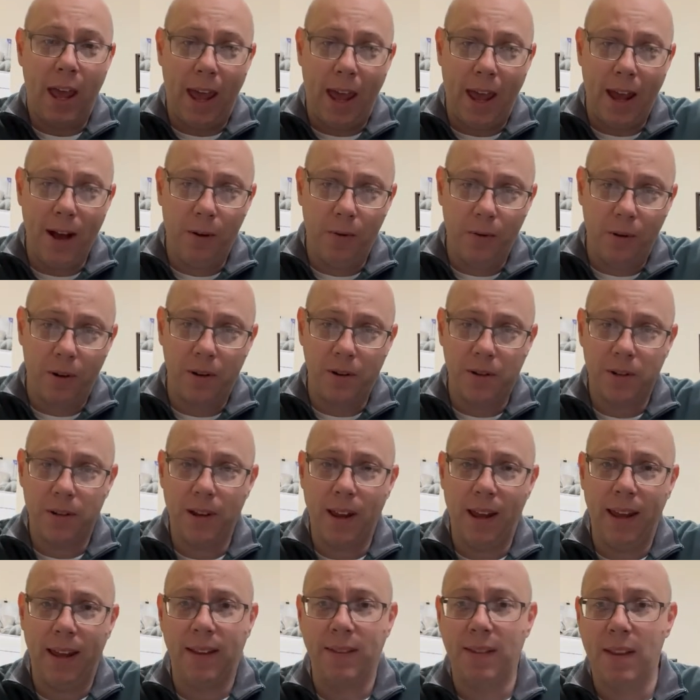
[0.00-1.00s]
elder
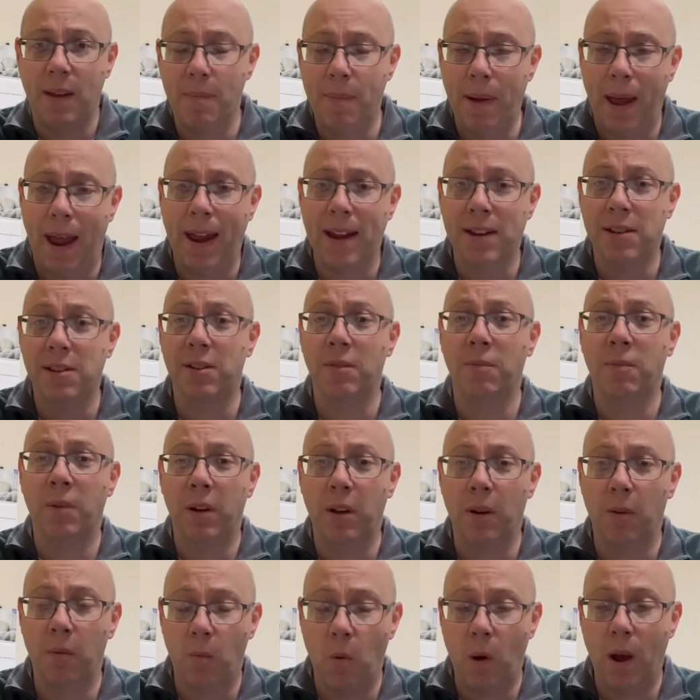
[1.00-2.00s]
saint that passed
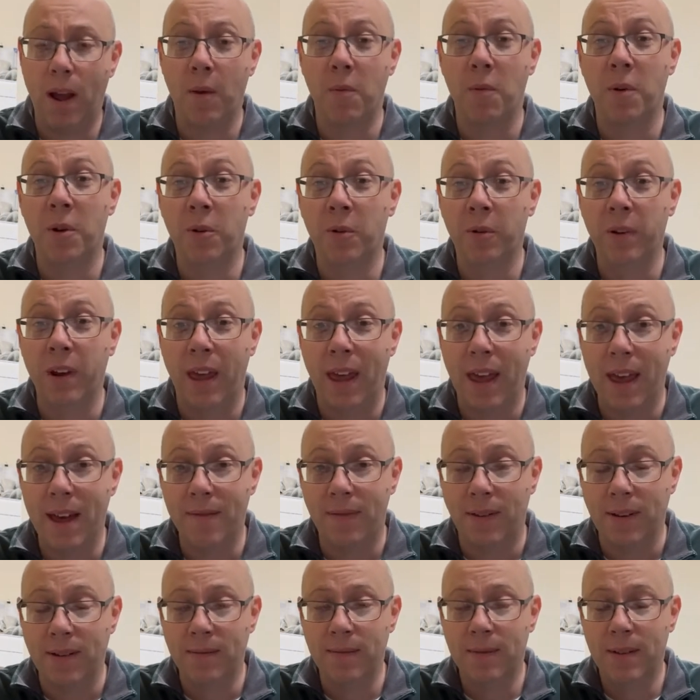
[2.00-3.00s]
away and went on to
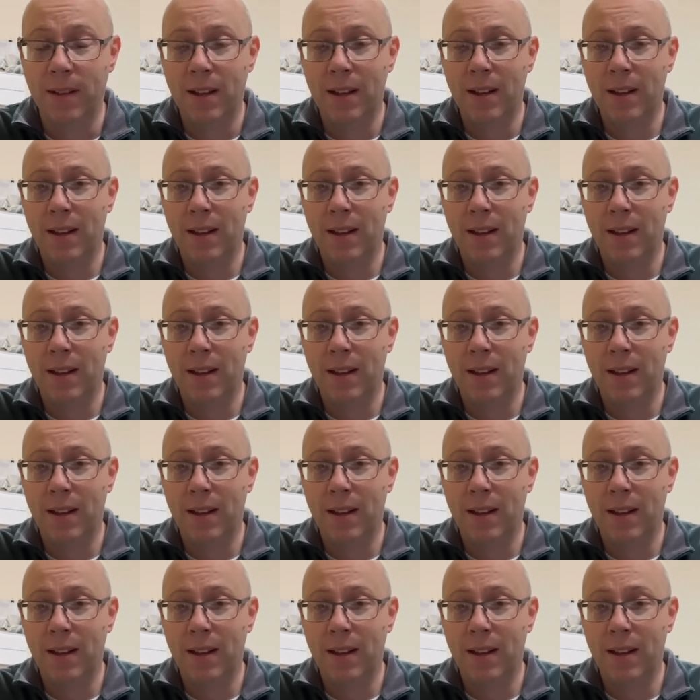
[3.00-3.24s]
heaven,